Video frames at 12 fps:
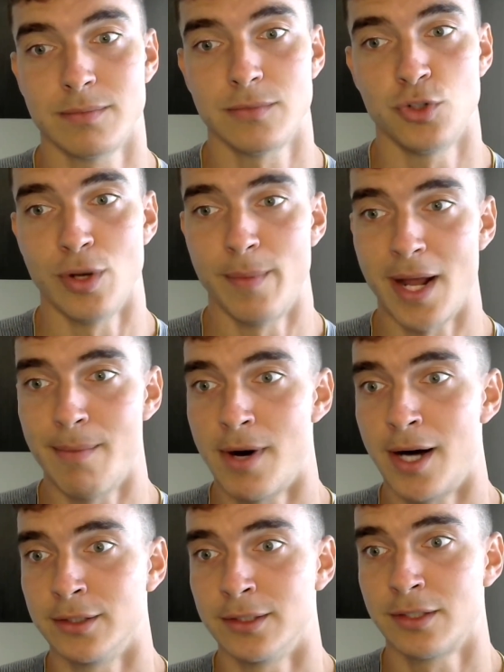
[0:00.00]
Gemini
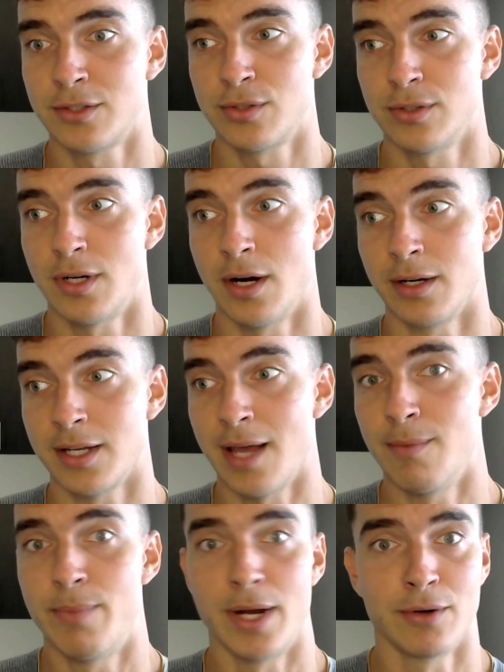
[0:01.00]
models are
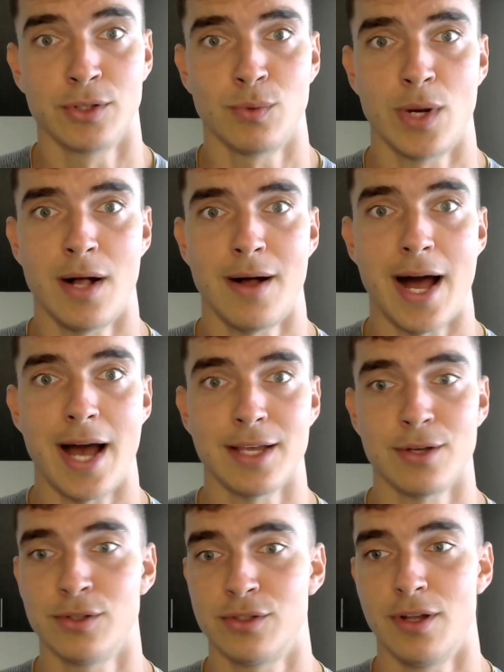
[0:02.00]
getting better as well. I
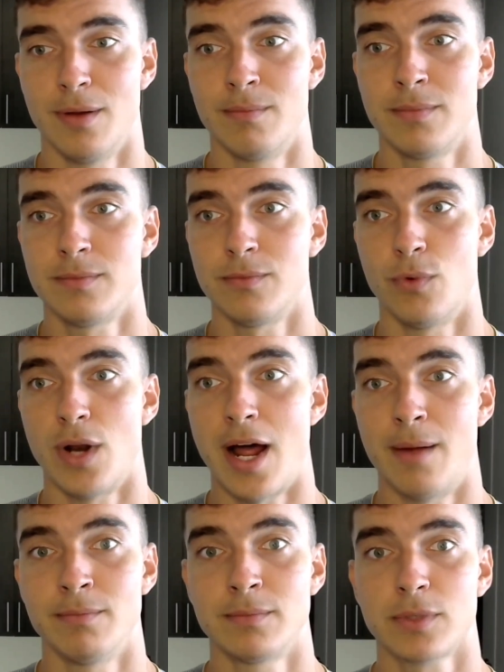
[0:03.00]
use them when
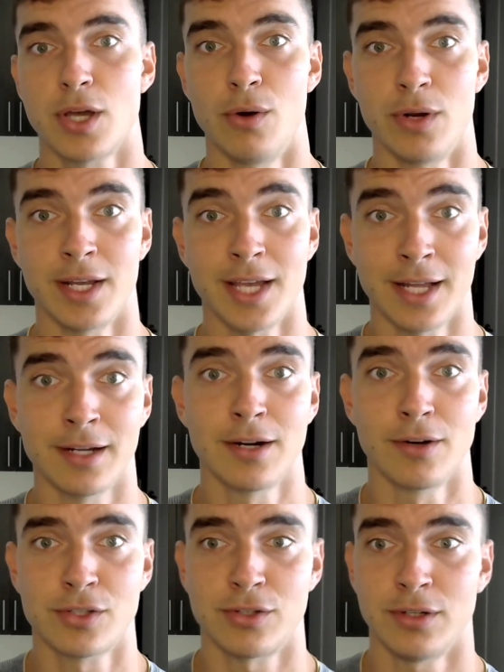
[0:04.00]
I'm coding in
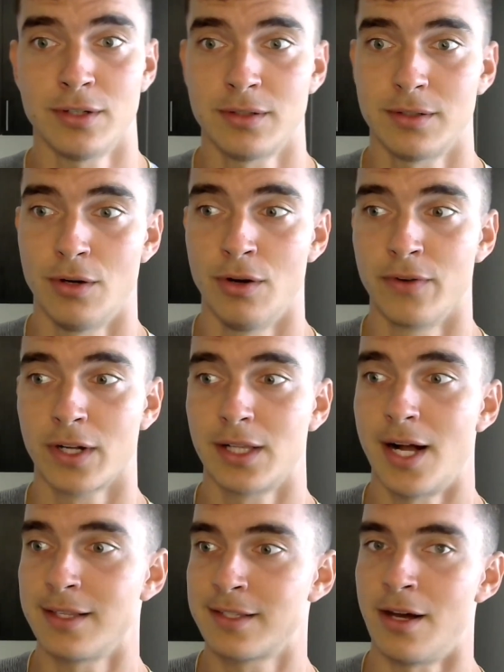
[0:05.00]
Cursor over
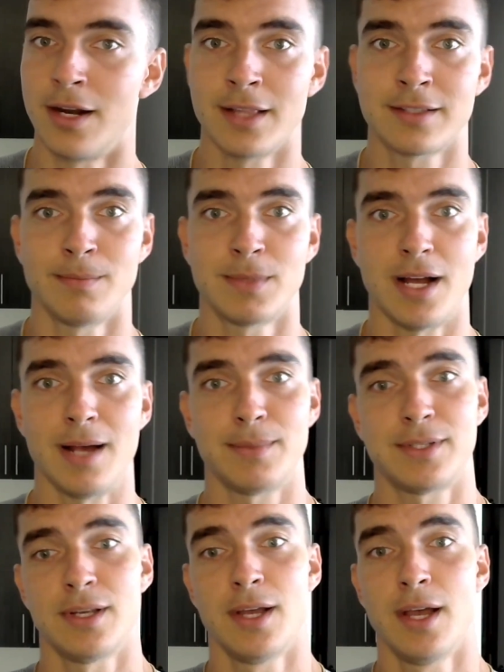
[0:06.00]
Claude Sonnet sometimes.